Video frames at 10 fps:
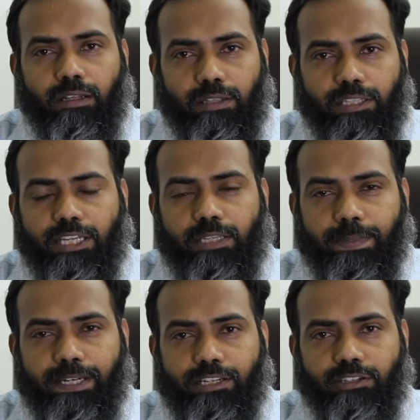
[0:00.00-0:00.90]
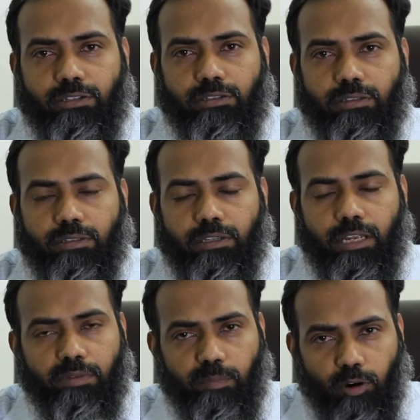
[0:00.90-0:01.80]
These expectations
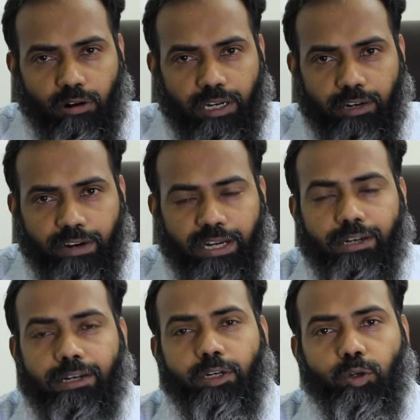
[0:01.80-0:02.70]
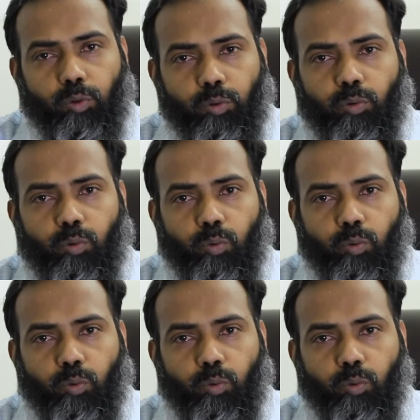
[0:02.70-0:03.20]
can be broadly divided into 2.